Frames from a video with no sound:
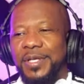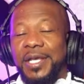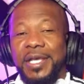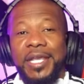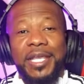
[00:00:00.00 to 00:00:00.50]

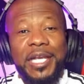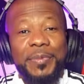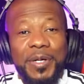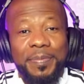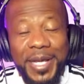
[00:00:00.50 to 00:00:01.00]
And I'm
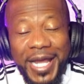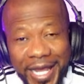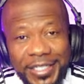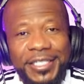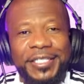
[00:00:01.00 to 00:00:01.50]
up out
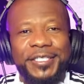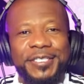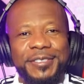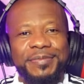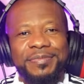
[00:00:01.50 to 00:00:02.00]
of here.
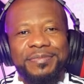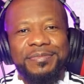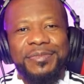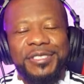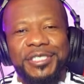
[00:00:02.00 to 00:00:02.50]

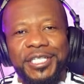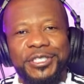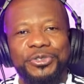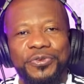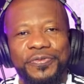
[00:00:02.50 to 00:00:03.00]
Stay
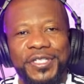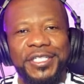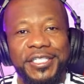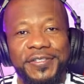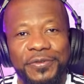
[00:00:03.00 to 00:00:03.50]
tuned for the
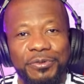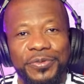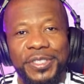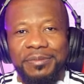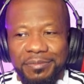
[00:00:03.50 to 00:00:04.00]
next foolery.
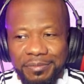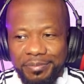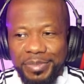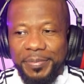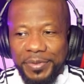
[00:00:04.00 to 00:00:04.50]

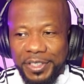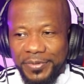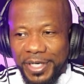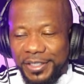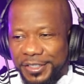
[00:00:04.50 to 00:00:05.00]
Popping up
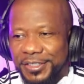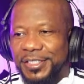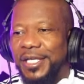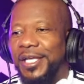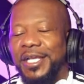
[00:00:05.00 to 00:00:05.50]
right here.
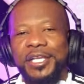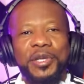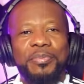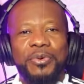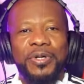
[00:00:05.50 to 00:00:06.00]
And your
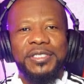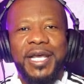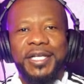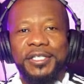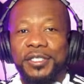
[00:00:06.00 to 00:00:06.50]
boy's out
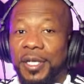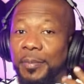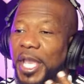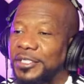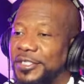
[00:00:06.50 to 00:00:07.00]
of here.
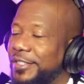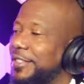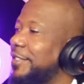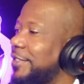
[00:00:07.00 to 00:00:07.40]
Peace.